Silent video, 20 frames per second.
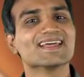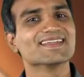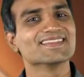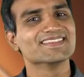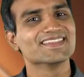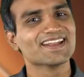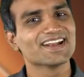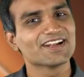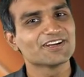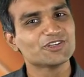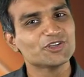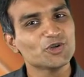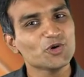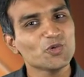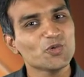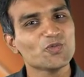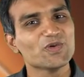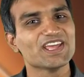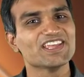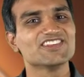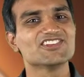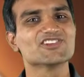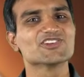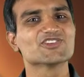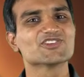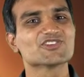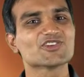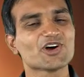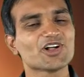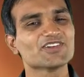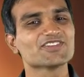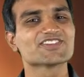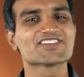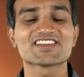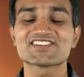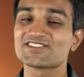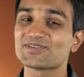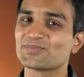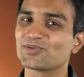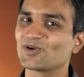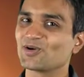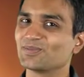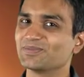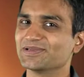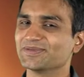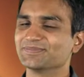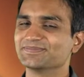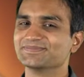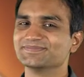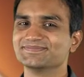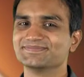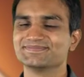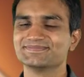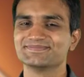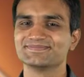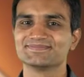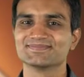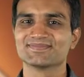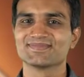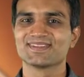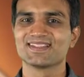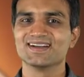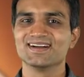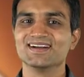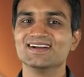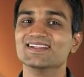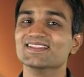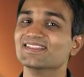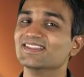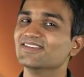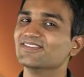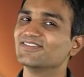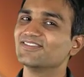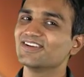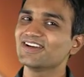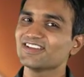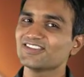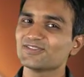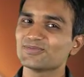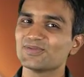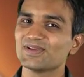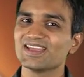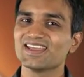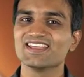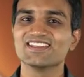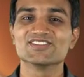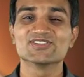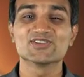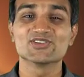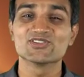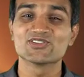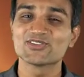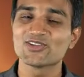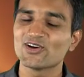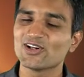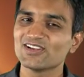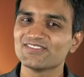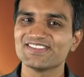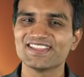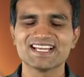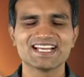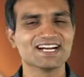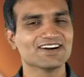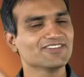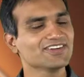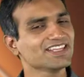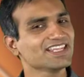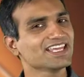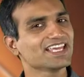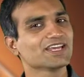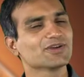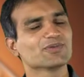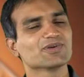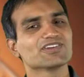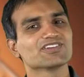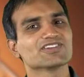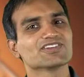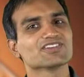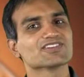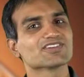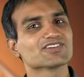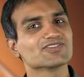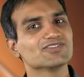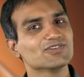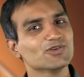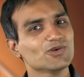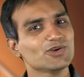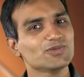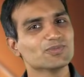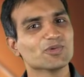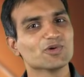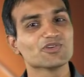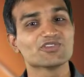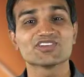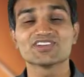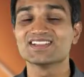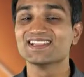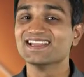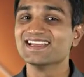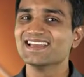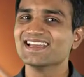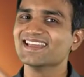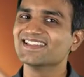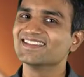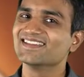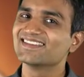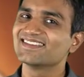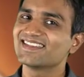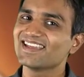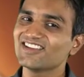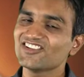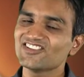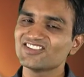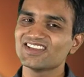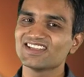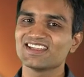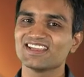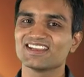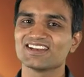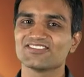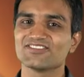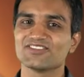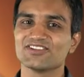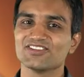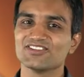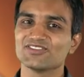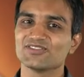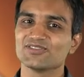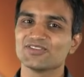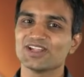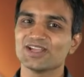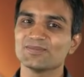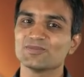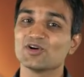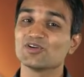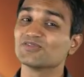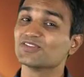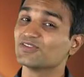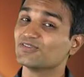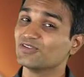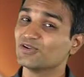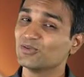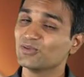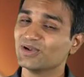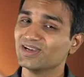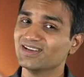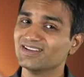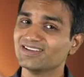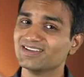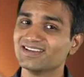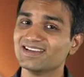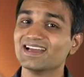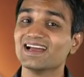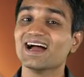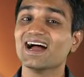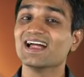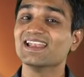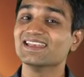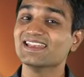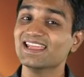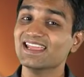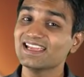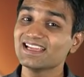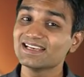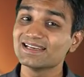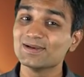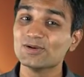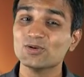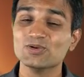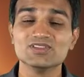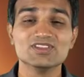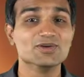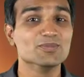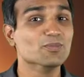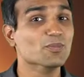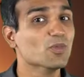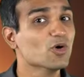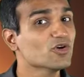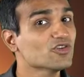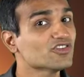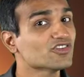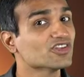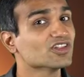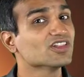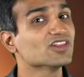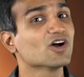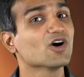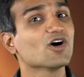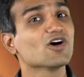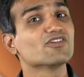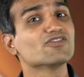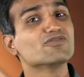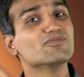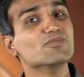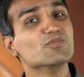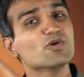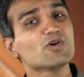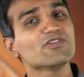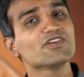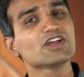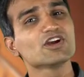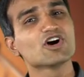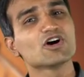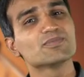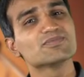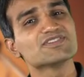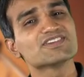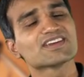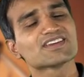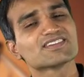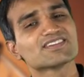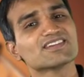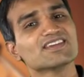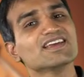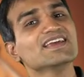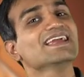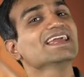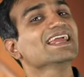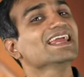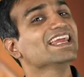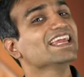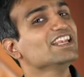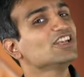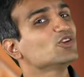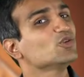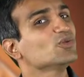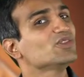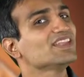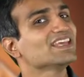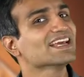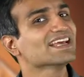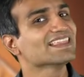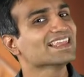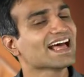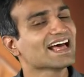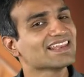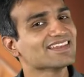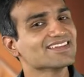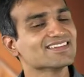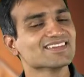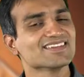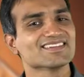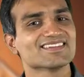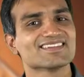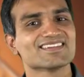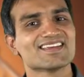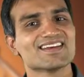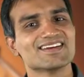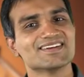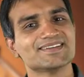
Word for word: There are two ways to solve such a problem. The first way is to solve the governing equations of fluid motion in the stationary reference frame of the fluid and include the motion of moving objects into the analysis.